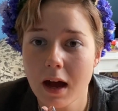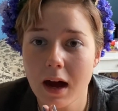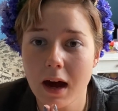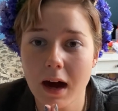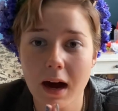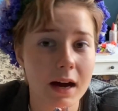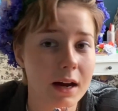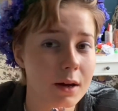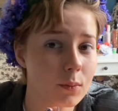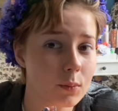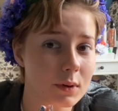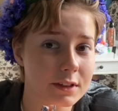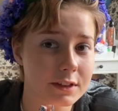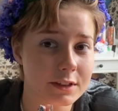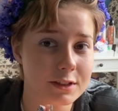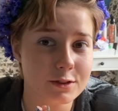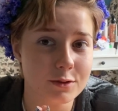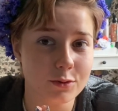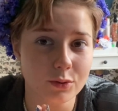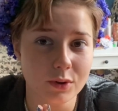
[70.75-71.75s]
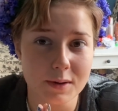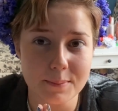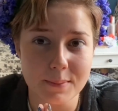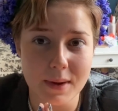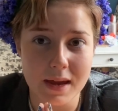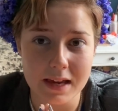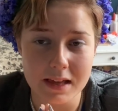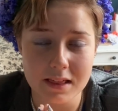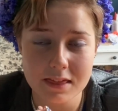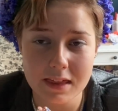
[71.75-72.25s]
I wanted to
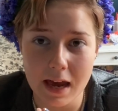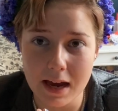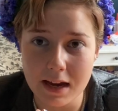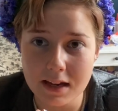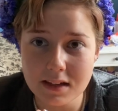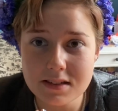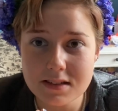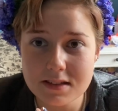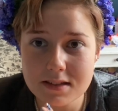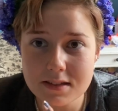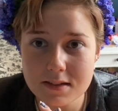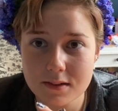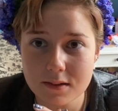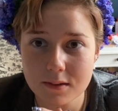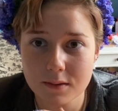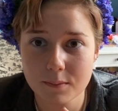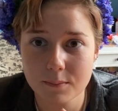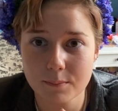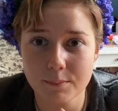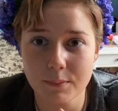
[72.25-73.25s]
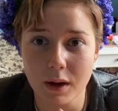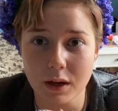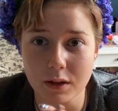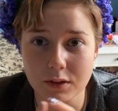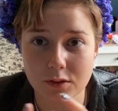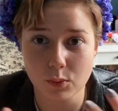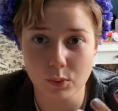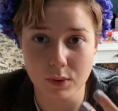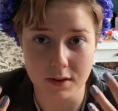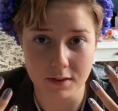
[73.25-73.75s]
remake that,
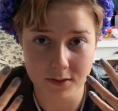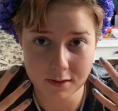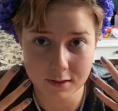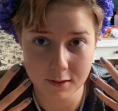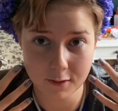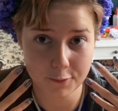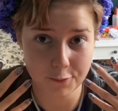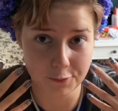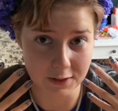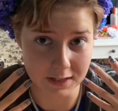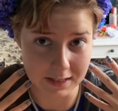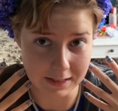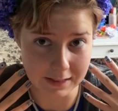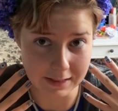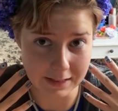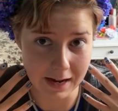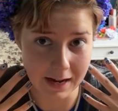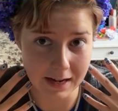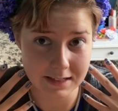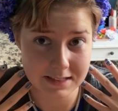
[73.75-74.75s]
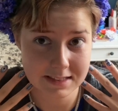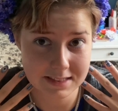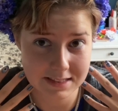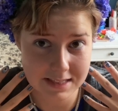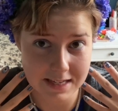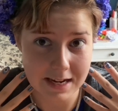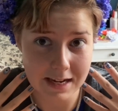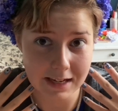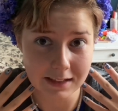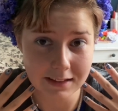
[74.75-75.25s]
but with Frida
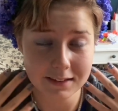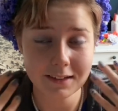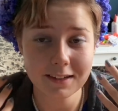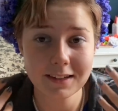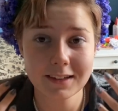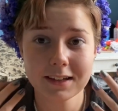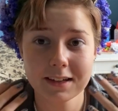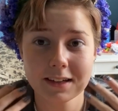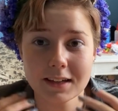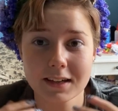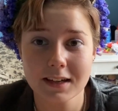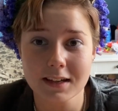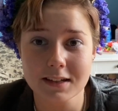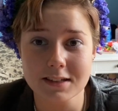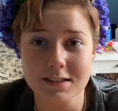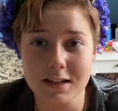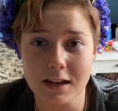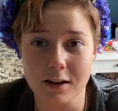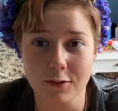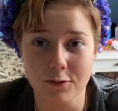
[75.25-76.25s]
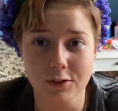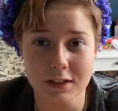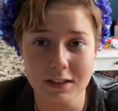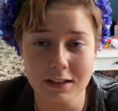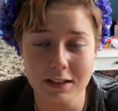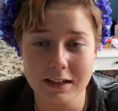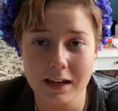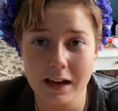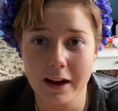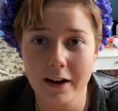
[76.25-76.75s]
Sten instead of Frida
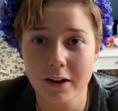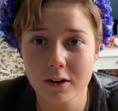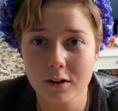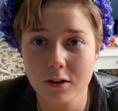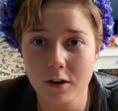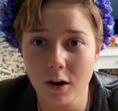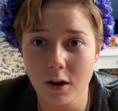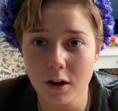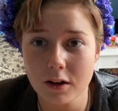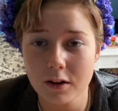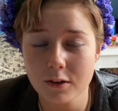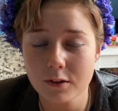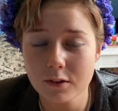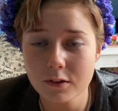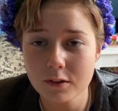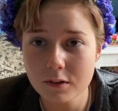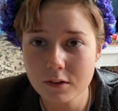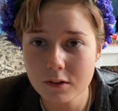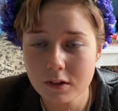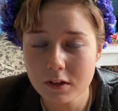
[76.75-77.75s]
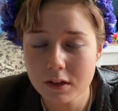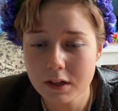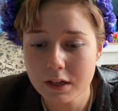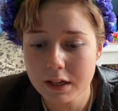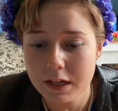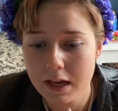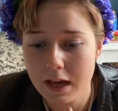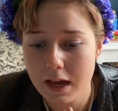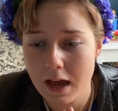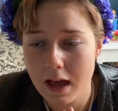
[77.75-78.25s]
Kahlo,
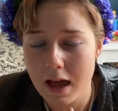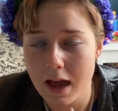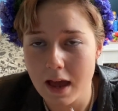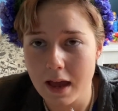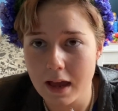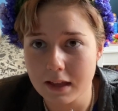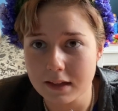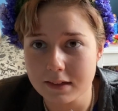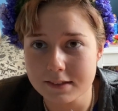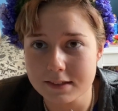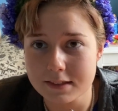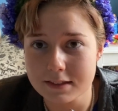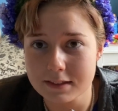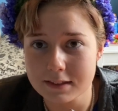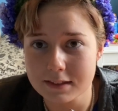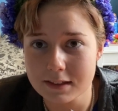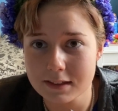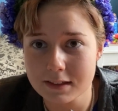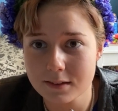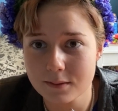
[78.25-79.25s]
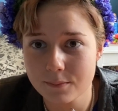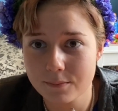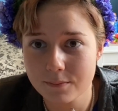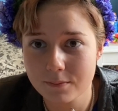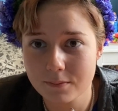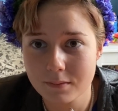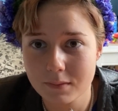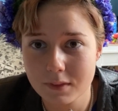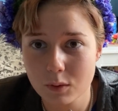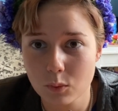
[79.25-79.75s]
and
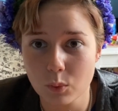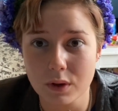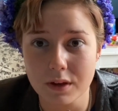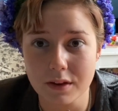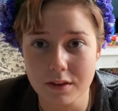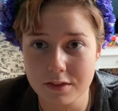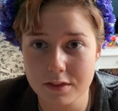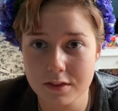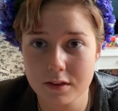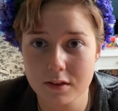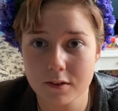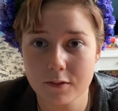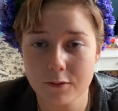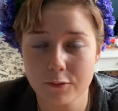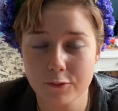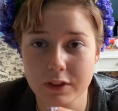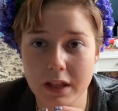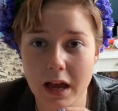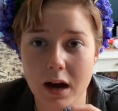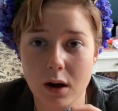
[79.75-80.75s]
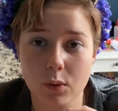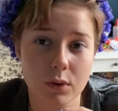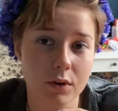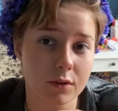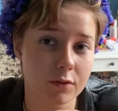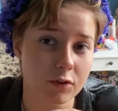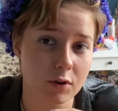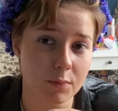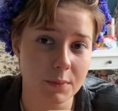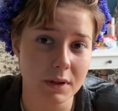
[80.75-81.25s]
with flower
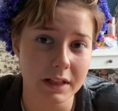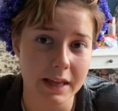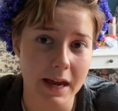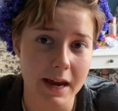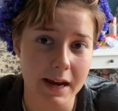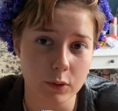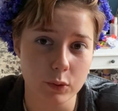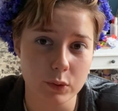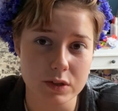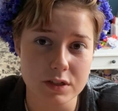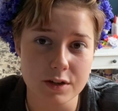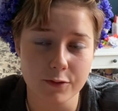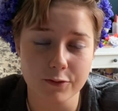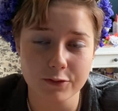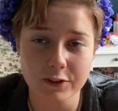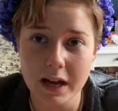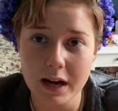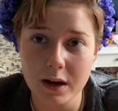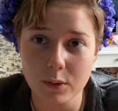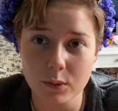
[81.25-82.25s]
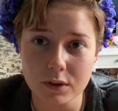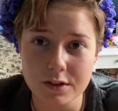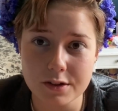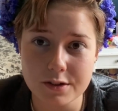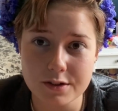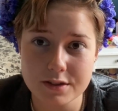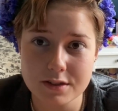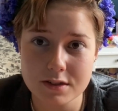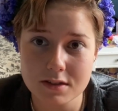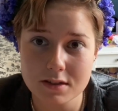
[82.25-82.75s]
from the language of
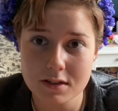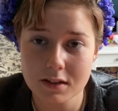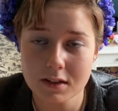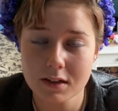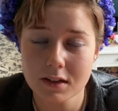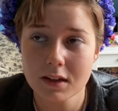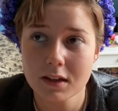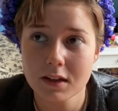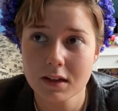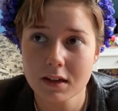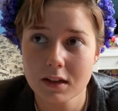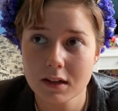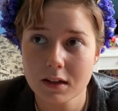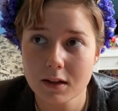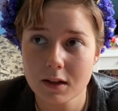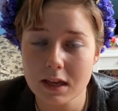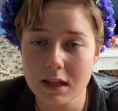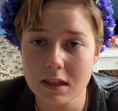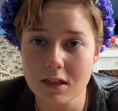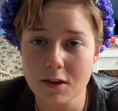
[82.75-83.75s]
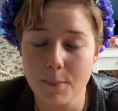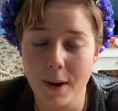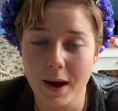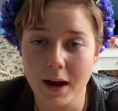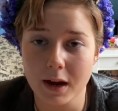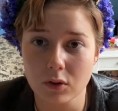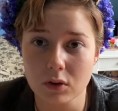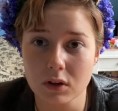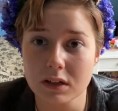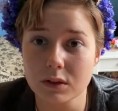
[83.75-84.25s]
flowers in the
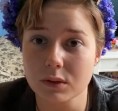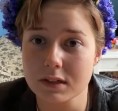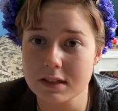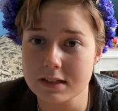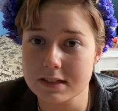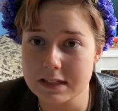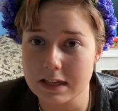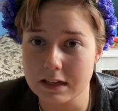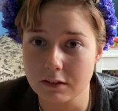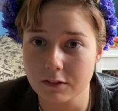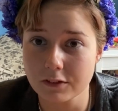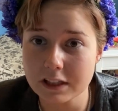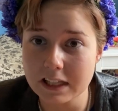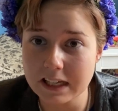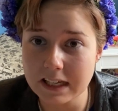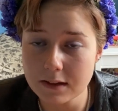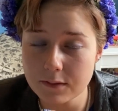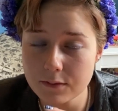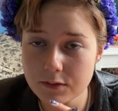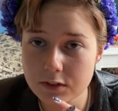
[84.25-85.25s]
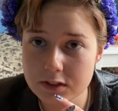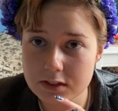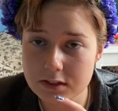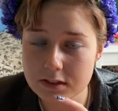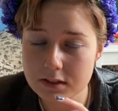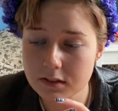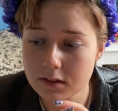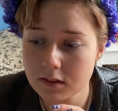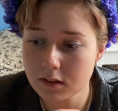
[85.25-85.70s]
background instead of leaves.